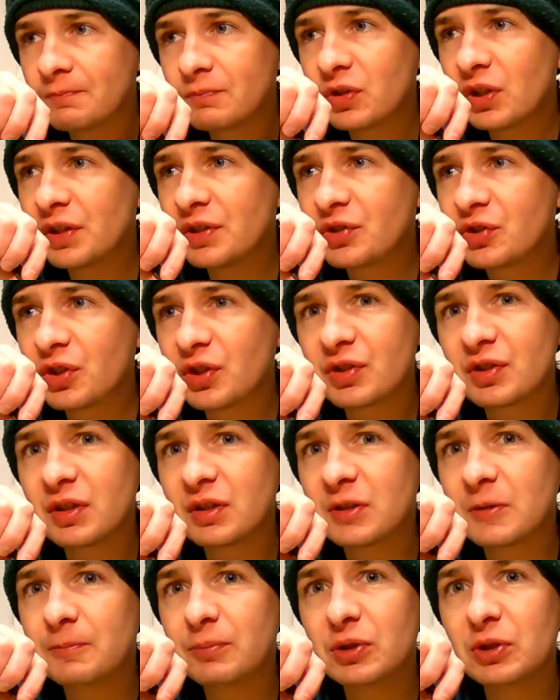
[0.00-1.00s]
Tastes just
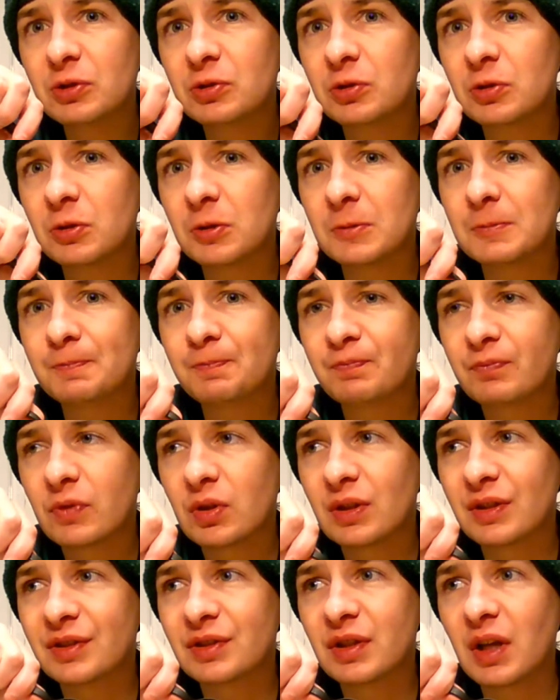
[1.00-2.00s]
like the bean curd.
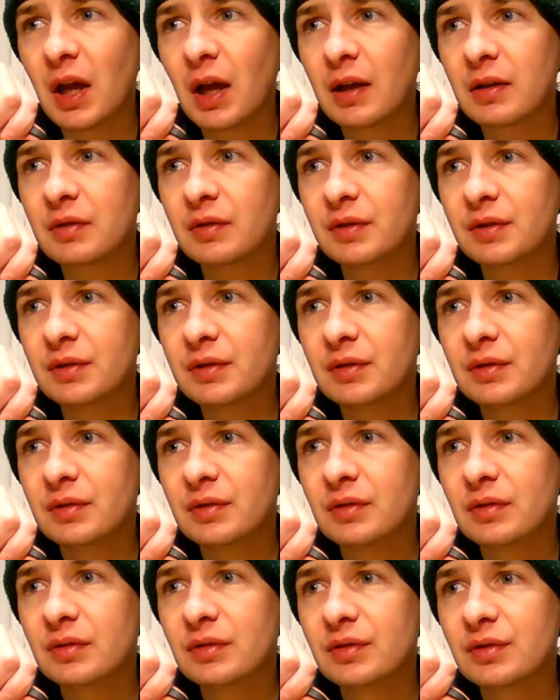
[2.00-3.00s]
Exactly.
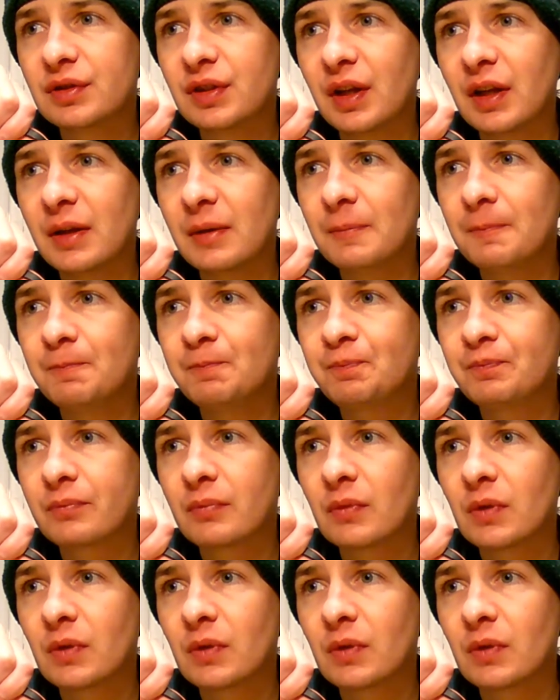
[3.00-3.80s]
Same.